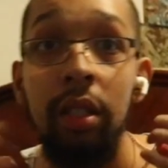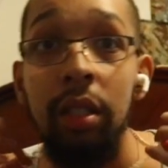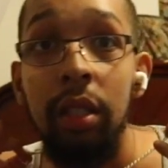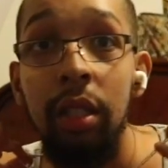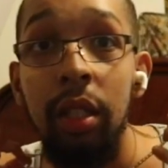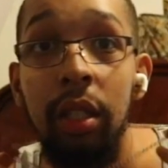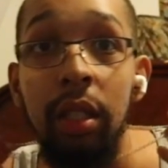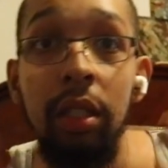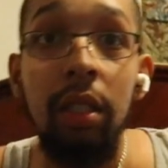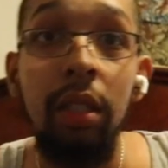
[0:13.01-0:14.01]
Key gang, you
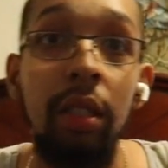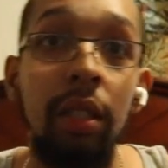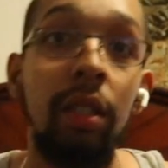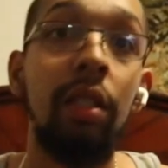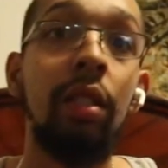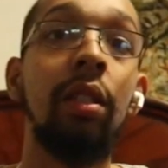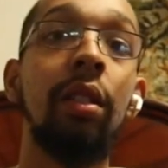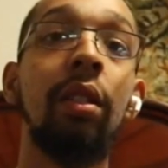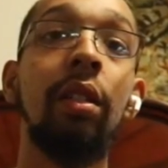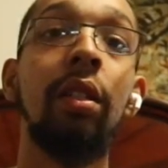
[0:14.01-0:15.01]
know.
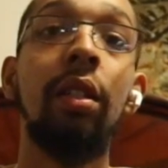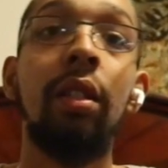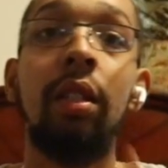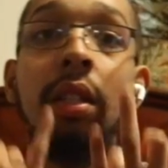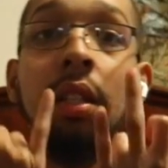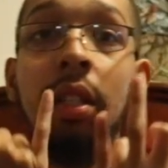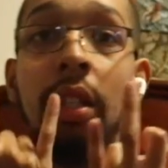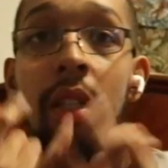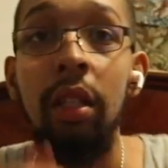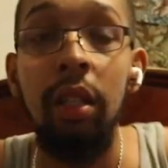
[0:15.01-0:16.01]
Key,
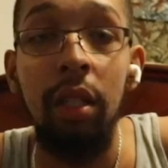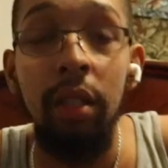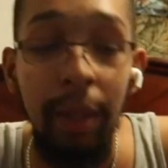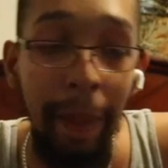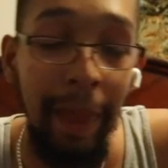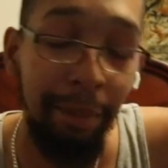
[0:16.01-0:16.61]
you know.